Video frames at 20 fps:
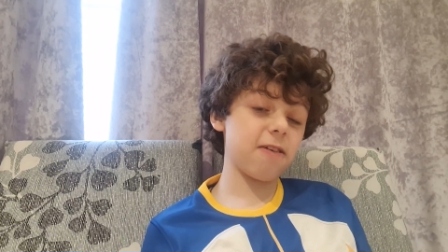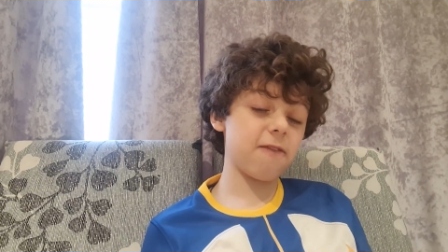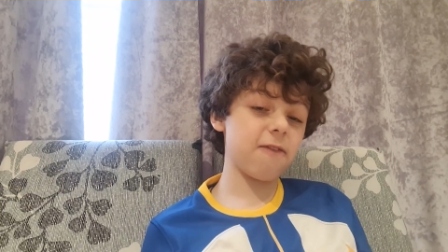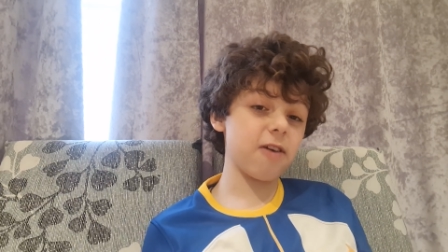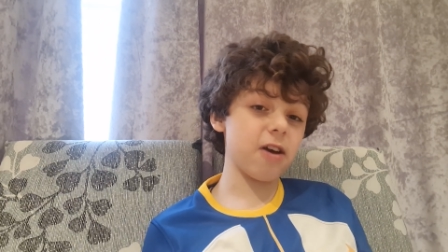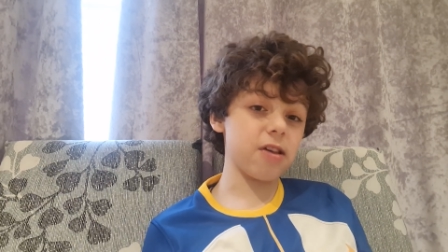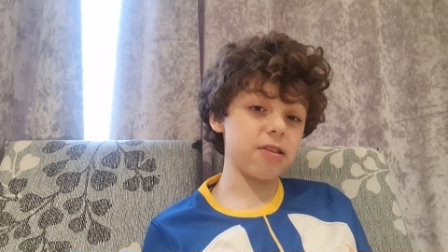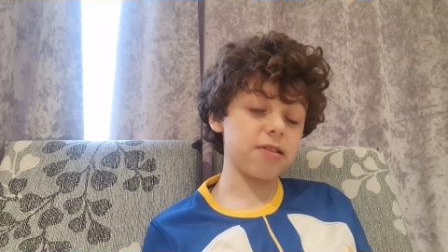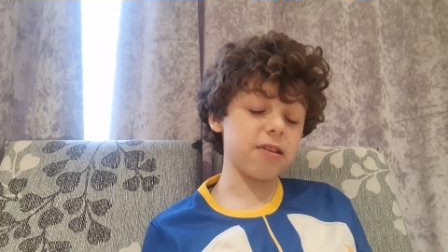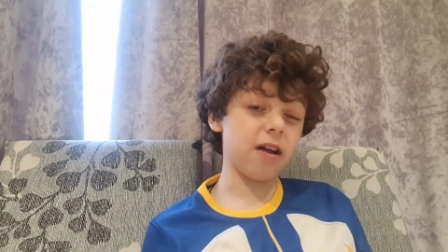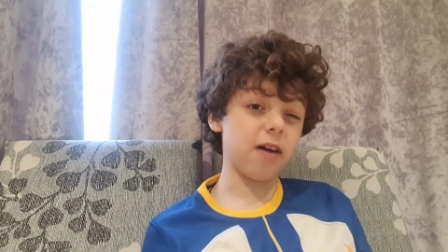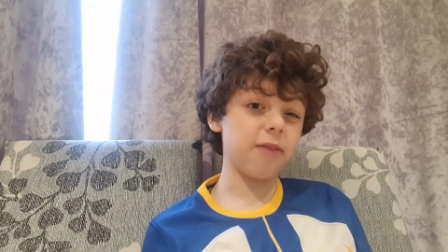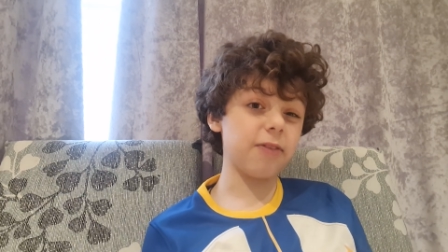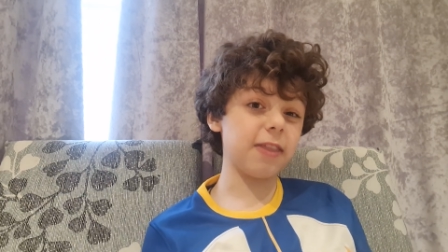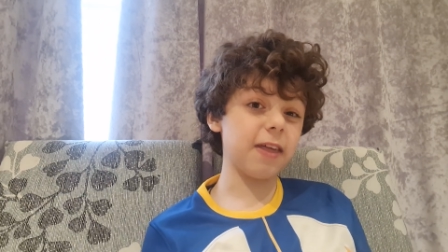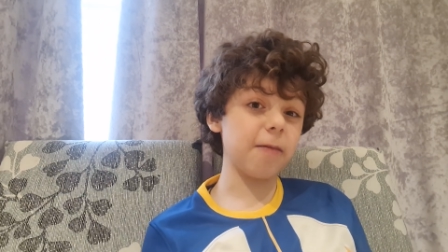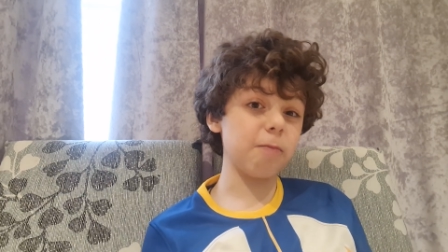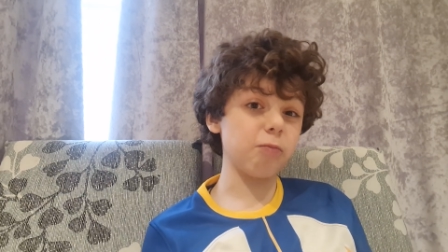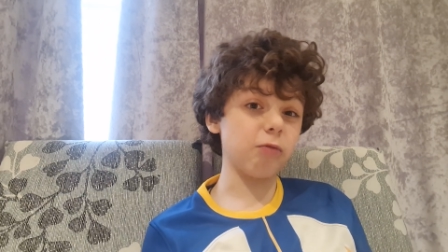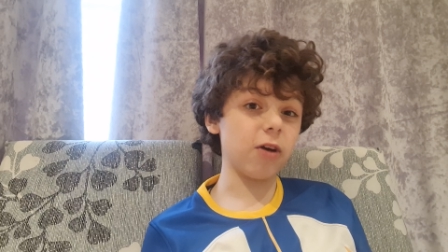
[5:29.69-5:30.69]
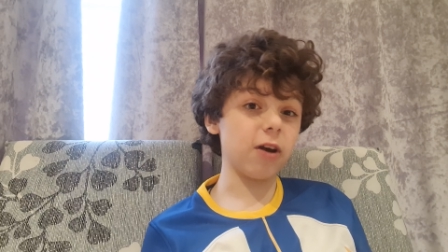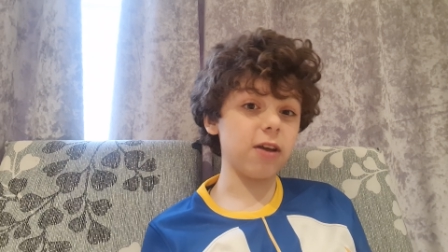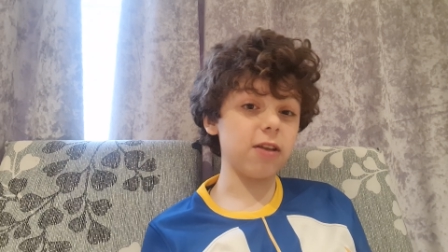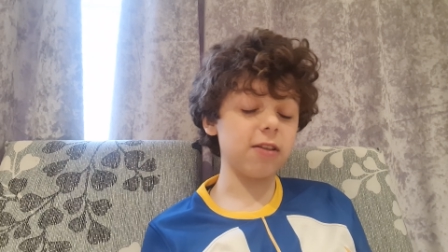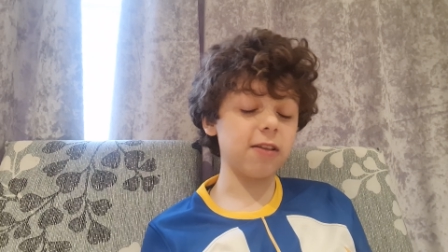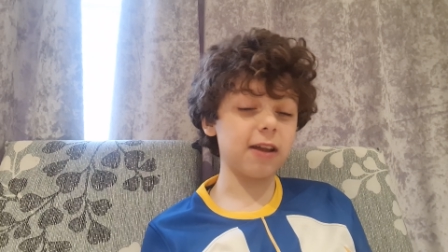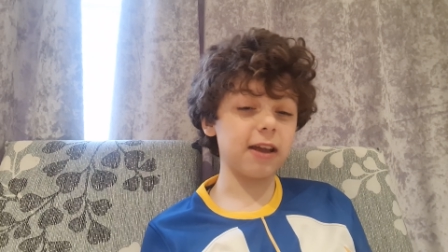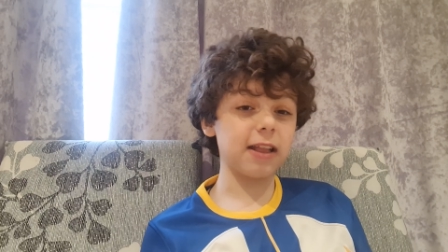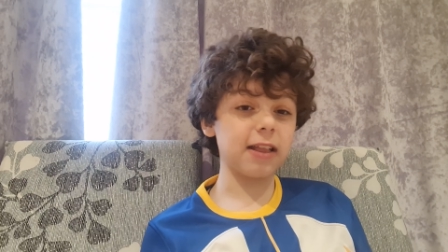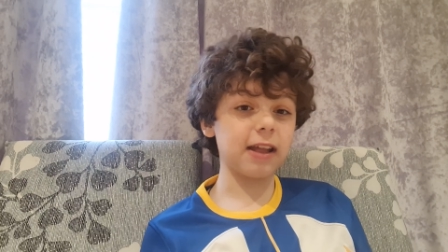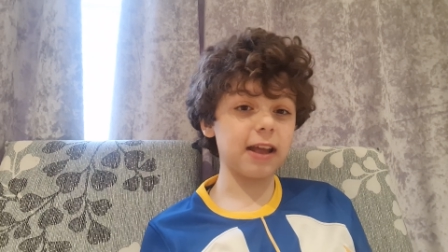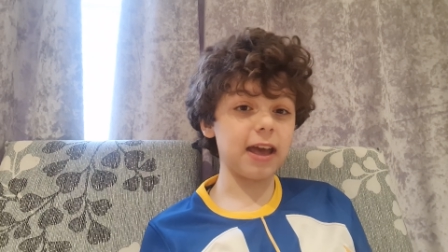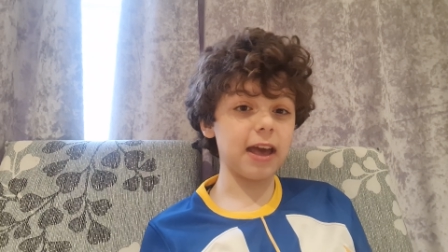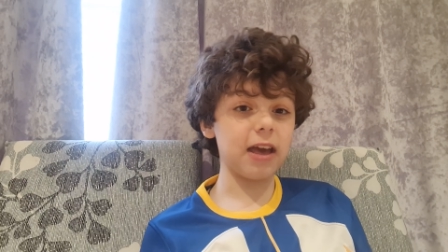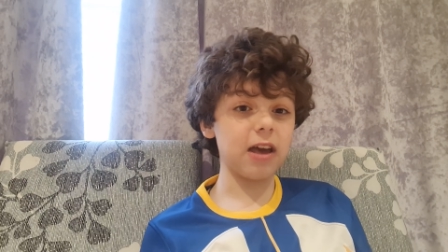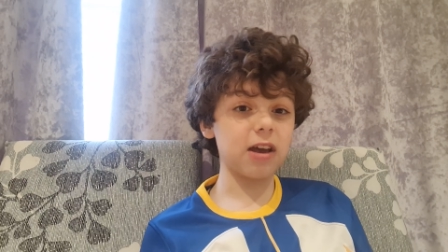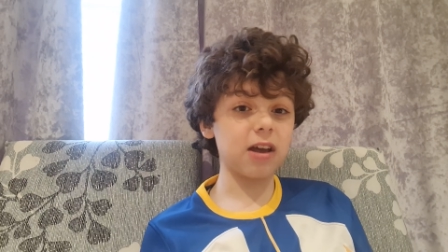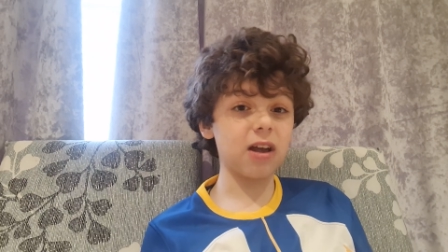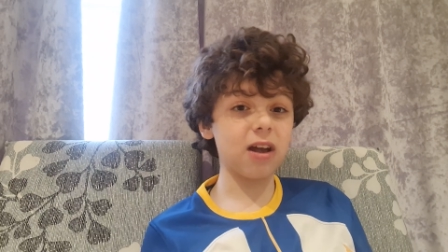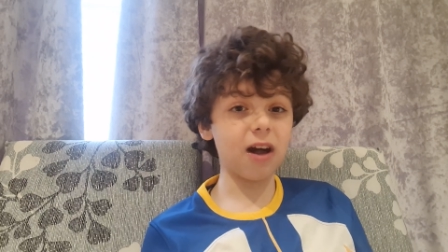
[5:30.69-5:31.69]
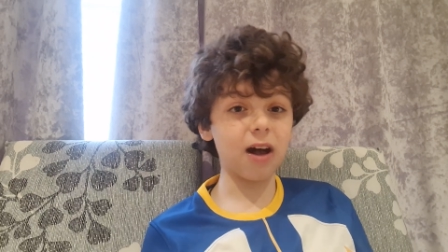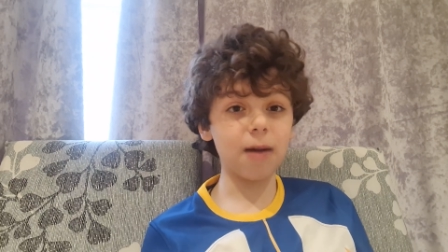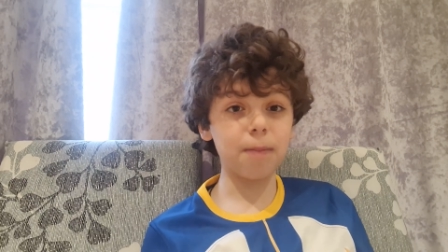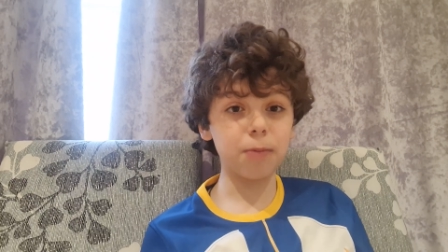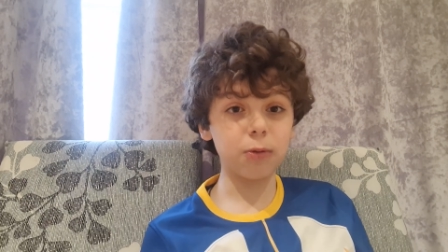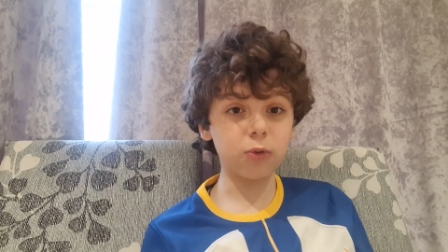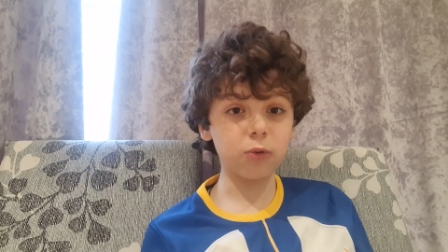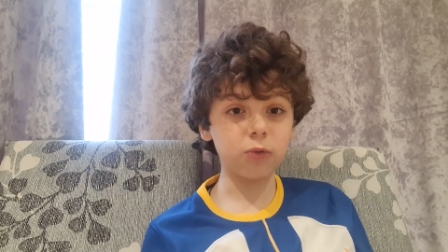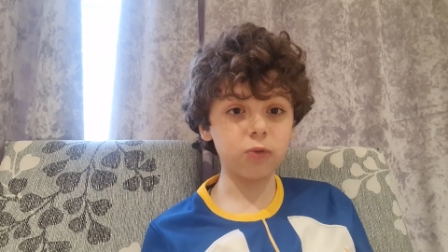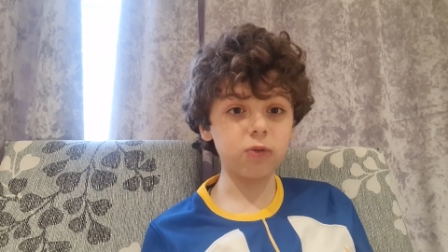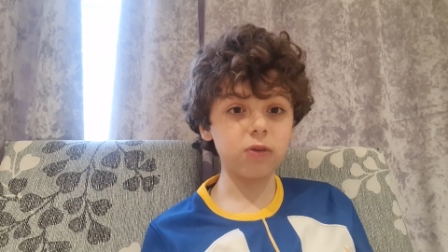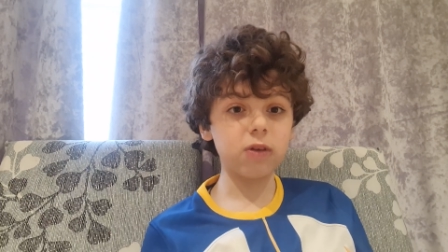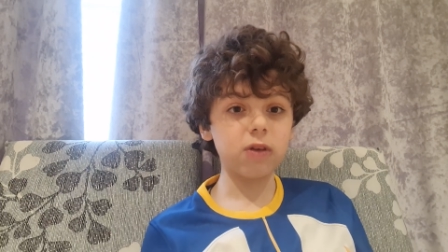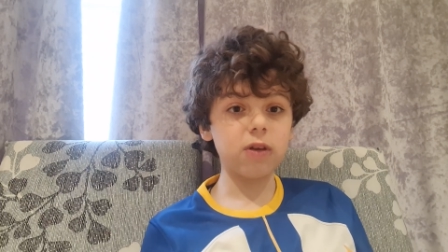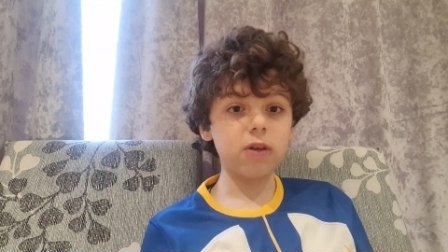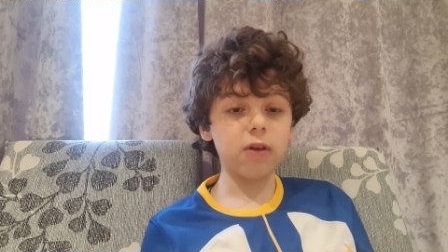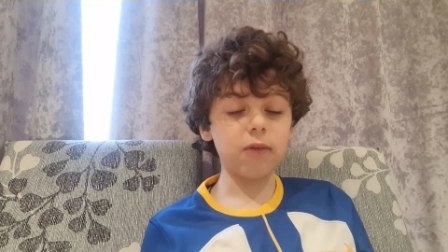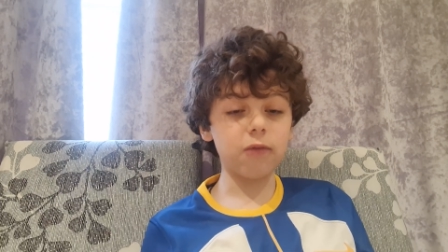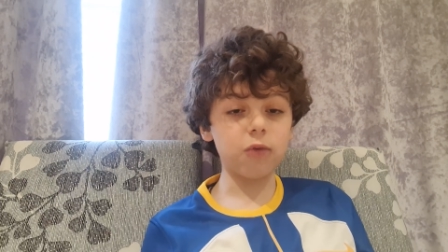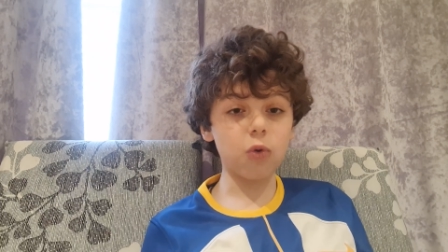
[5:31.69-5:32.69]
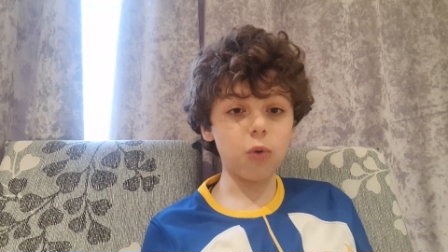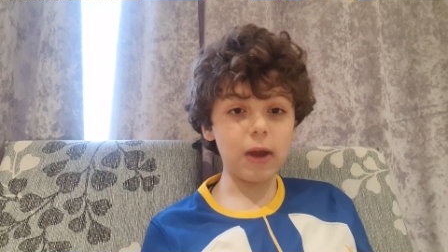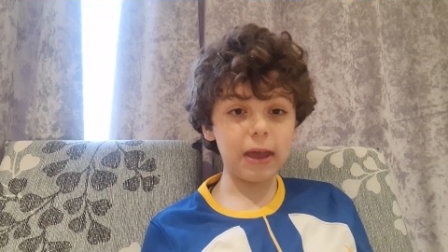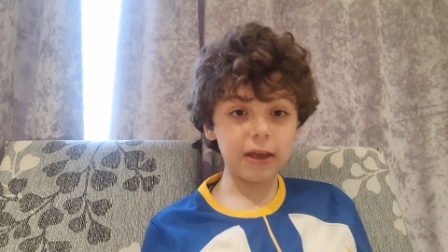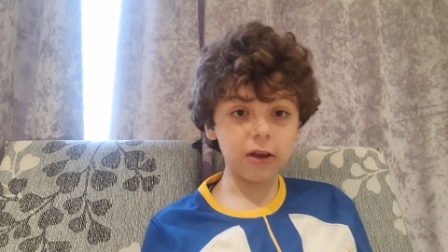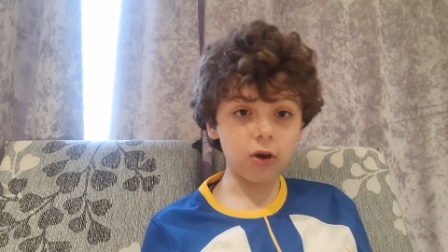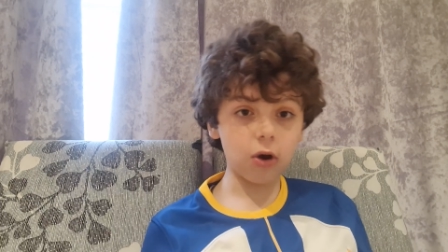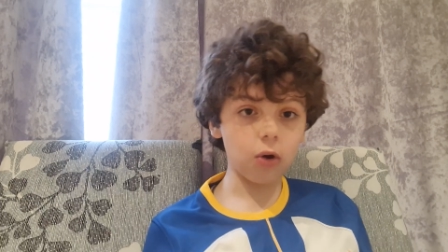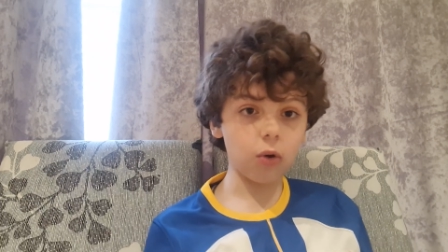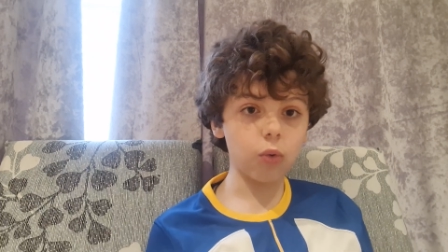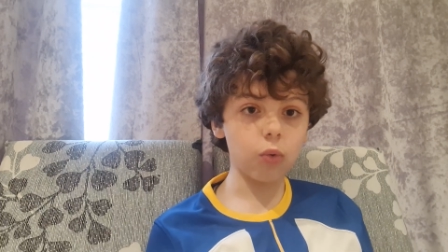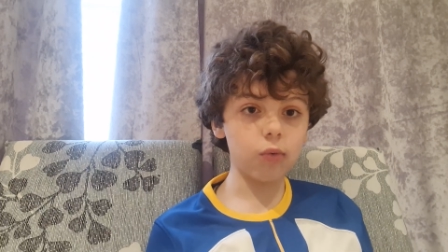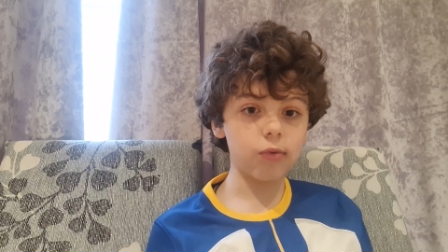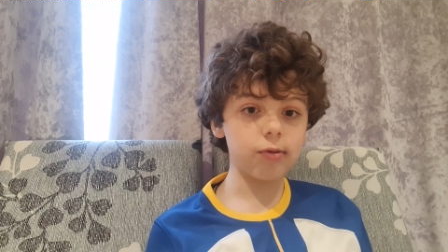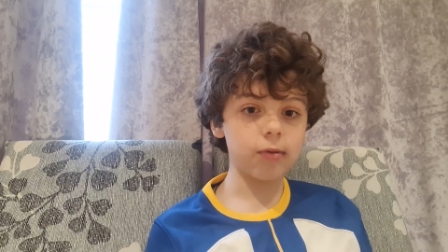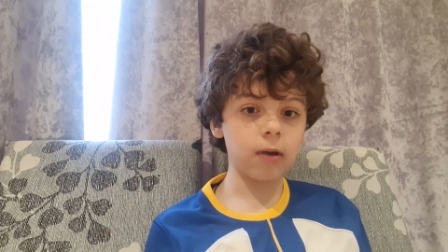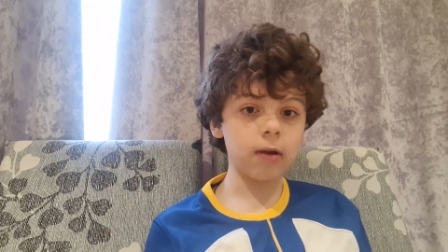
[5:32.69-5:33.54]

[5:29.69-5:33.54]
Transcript: first half, and then Brighton are gonna get a couple of quick goals.